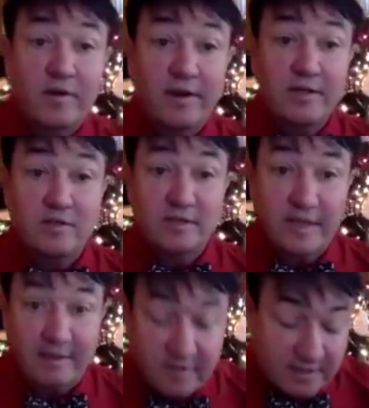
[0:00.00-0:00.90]
your angels
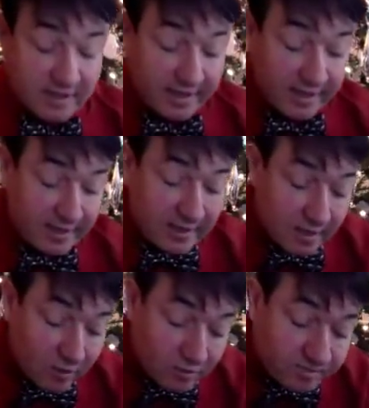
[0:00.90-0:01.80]
have to say?
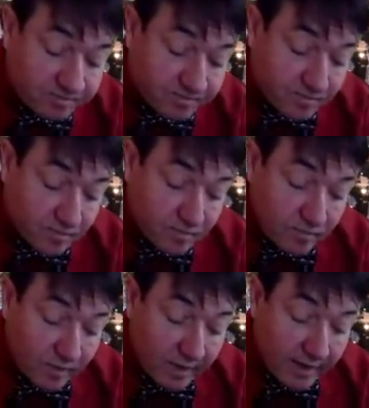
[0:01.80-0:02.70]
So
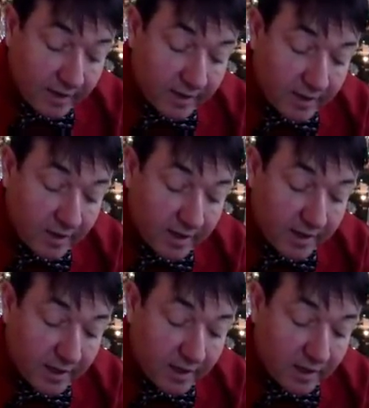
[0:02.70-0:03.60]

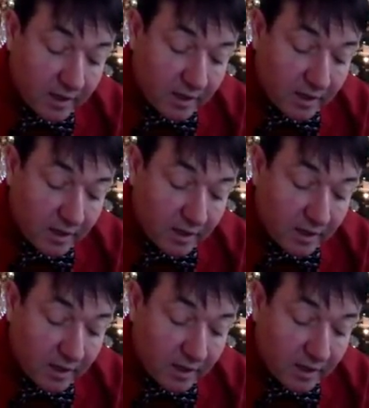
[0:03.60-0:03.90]
Elliana